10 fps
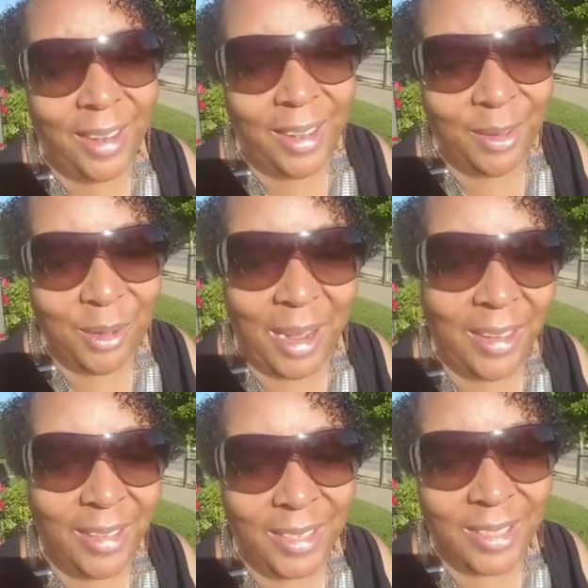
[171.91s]
yeah,
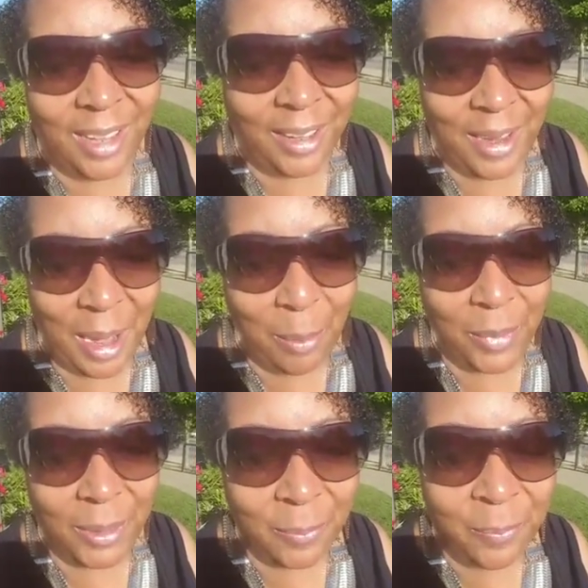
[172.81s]
right, that's not gonna
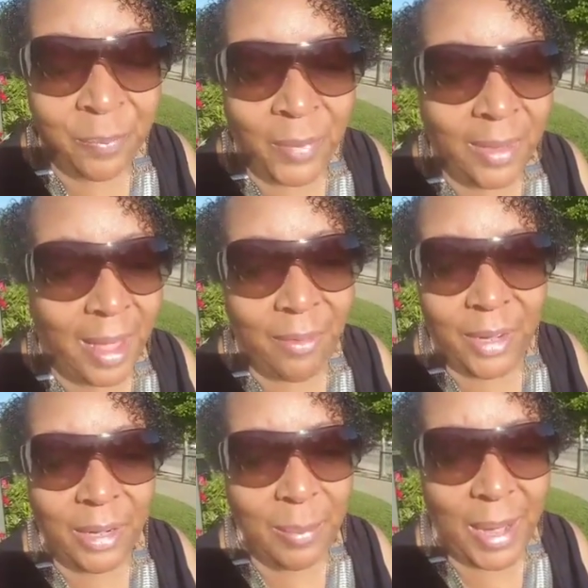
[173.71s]
happen. Not
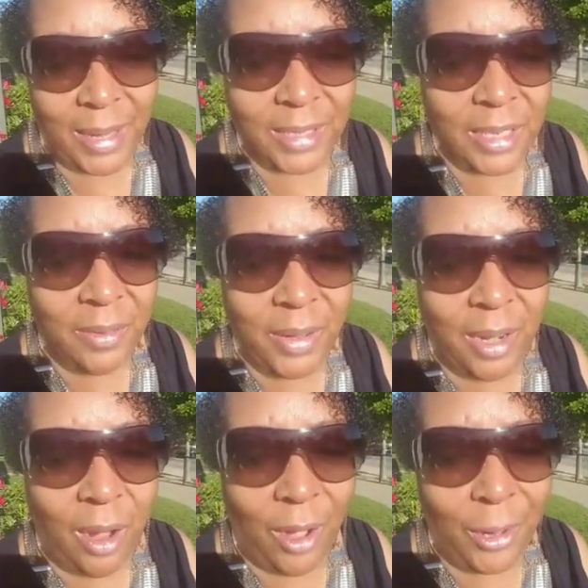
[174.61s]
very positive
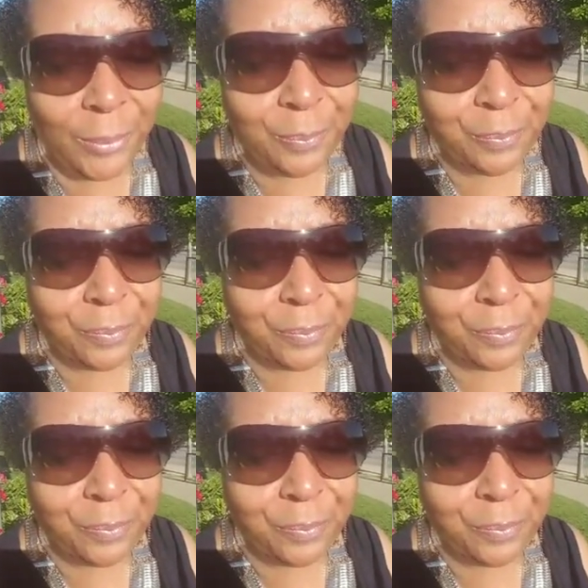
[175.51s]
at all.